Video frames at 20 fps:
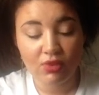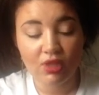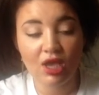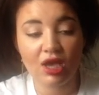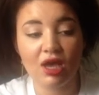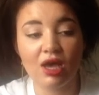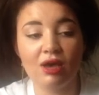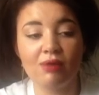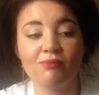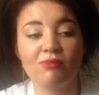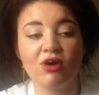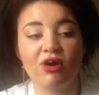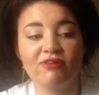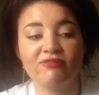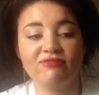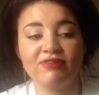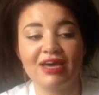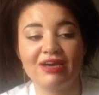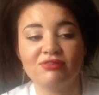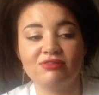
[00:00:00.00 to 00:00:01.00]
I
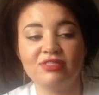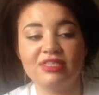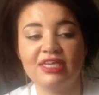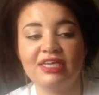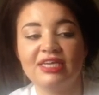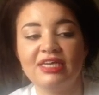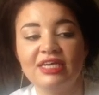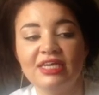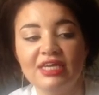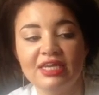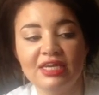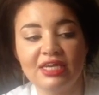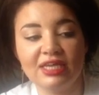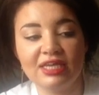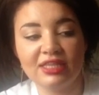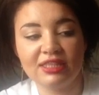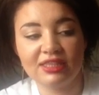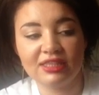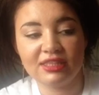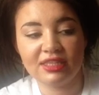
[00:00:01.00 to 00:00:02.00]
found it
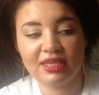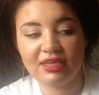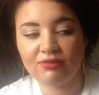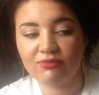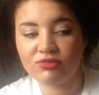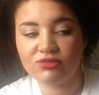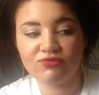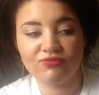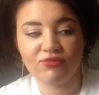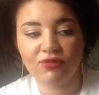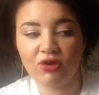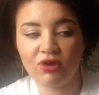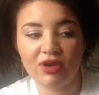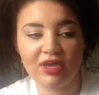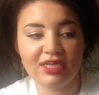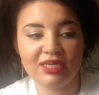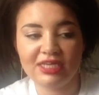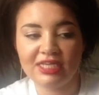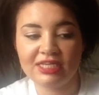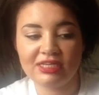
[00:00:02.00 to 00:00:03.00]
it was
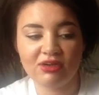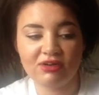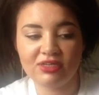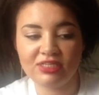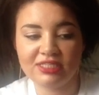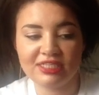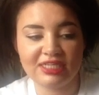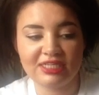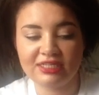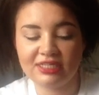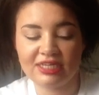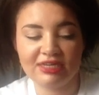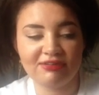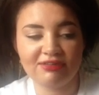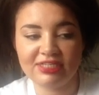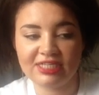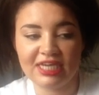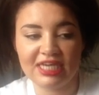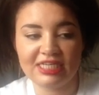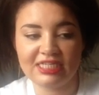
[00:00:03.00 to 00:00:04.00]
fine. It didn't
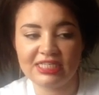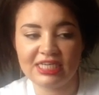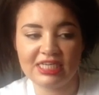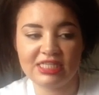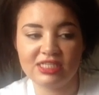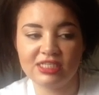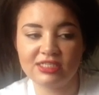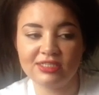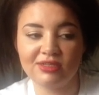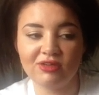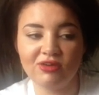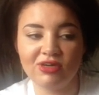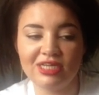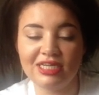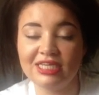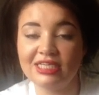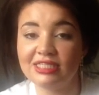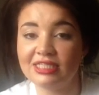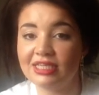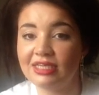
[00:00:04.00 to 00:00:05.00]
irritate it in the
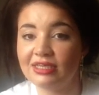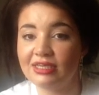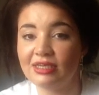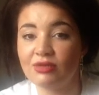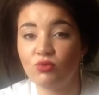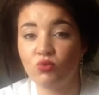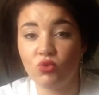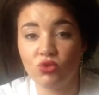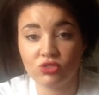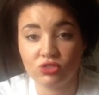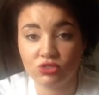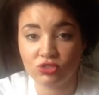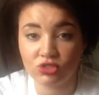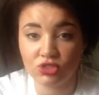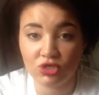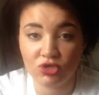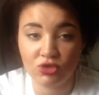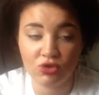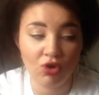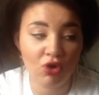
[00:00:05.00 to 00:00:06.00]
slightest. It wasn't
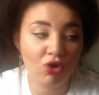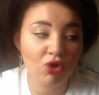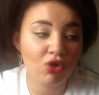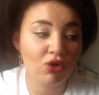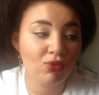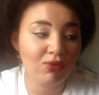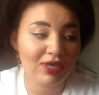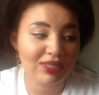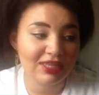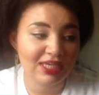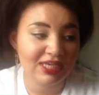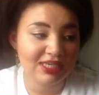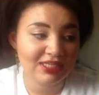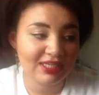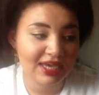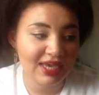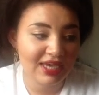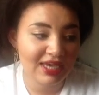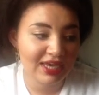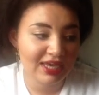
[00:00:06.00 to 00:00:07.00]
too hot. When they
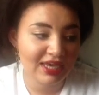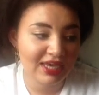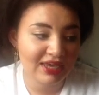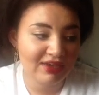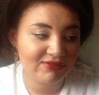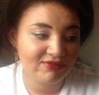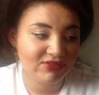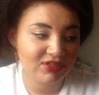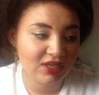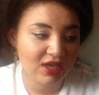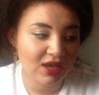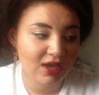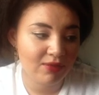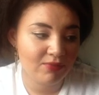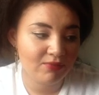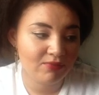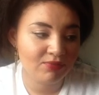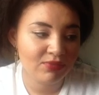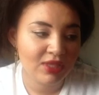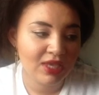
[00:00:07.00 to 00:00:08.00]
say it gives
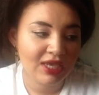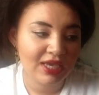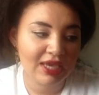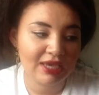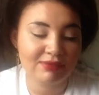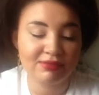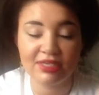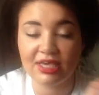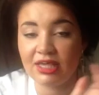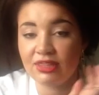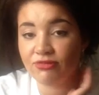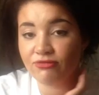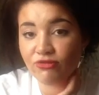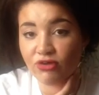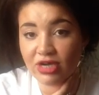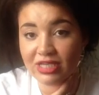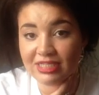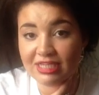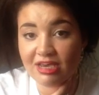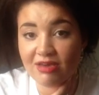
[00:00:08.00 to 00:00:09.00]
keeps it at the
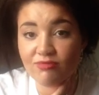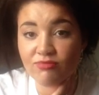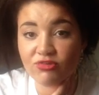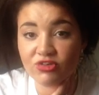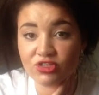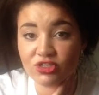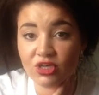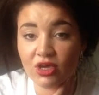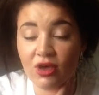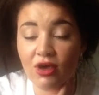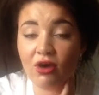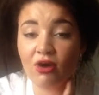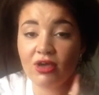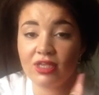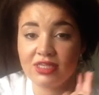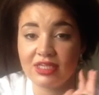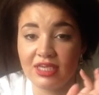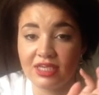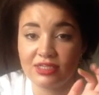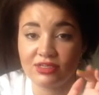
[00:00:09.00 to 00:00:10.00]
right temperature, I
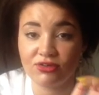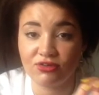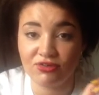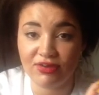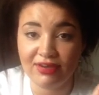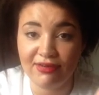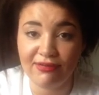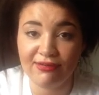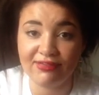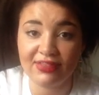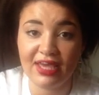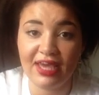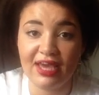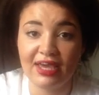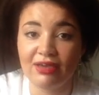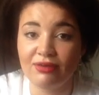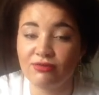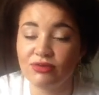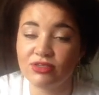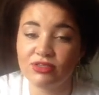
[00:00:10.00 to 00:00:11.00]
did agree with that.
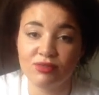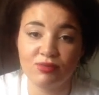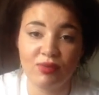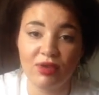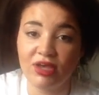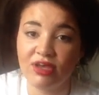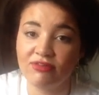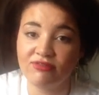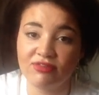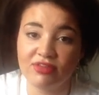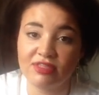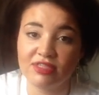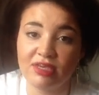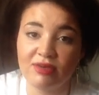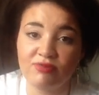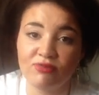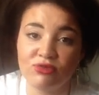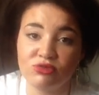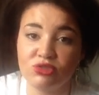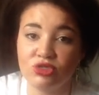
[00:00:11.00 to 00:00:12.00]
It was the perfect
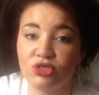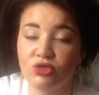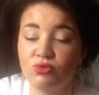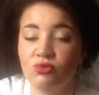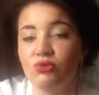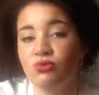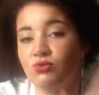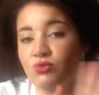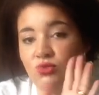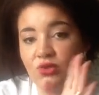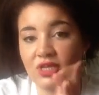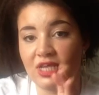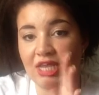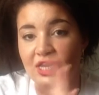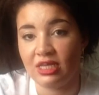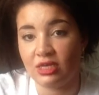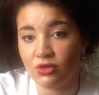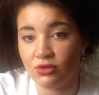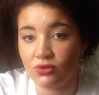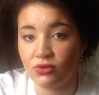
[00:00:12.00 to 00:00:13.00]
temperature. You wouldn't want it
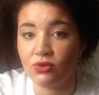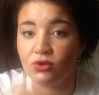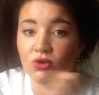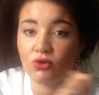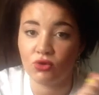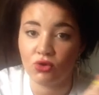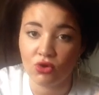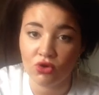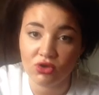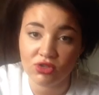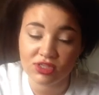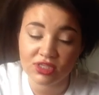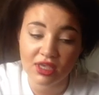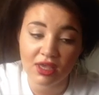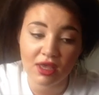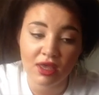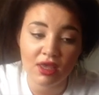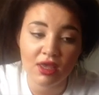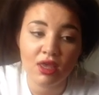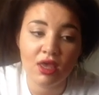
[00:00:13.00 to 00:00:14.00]
any cooler or hotter.